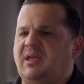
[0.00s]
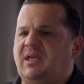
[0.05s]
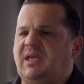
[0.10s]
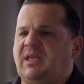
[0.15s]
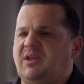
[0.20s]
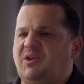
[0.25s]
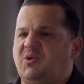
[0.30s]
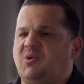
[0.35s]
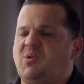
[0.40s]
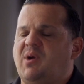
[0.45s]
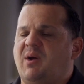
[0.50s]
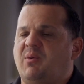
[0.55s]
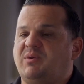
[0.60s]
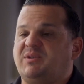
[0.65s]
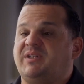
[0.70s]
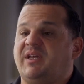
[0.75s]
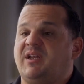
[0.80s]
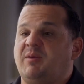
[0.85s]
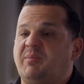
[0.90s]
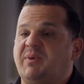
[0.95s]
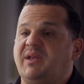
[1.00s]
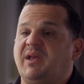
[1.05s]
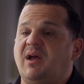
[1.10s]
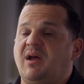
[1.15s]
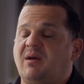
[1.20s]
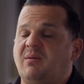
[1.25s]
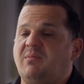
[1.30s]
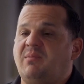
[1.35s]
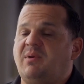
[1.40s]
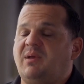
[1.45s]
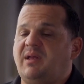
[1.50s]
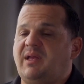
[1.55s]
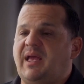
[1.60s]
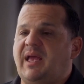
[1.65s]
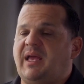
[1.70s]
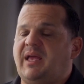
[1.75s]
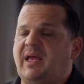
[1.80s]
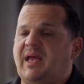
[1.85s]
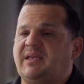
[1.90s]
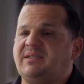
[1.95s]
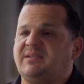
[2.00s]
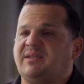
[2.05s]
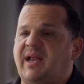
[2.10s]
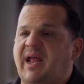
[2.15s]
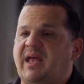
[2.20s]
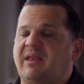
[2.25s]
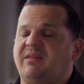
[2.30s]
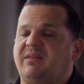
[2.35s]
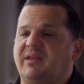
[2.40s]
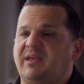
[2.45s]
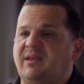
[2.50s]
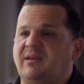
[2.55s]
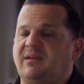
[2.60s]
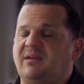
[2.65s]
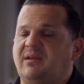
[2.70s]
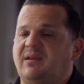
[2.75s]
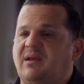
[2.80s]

who I was going to become as an athlete.